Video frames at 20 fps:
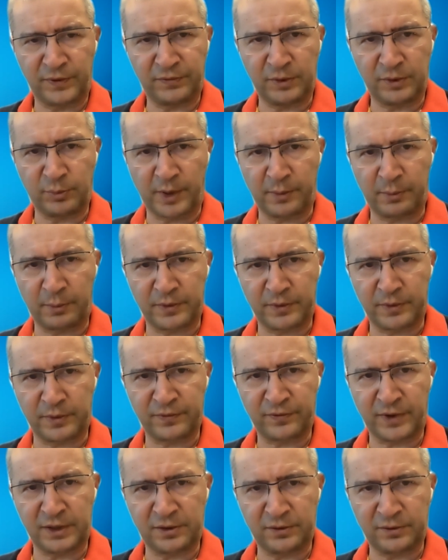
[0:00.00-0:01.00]

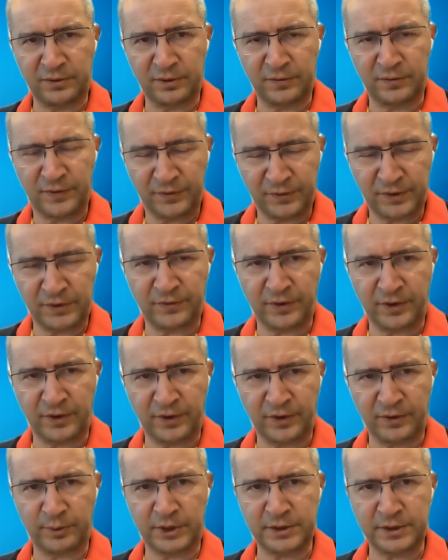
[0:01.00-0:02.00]

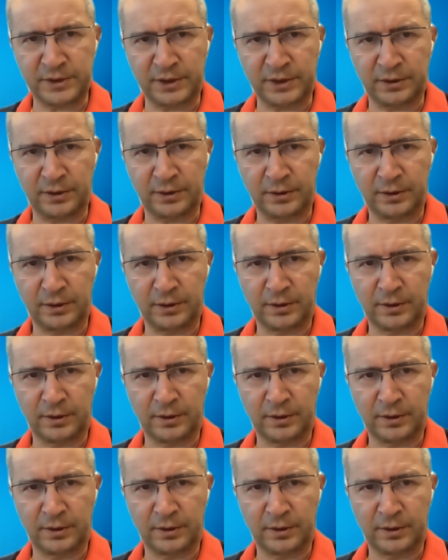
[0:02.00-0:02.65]
55%.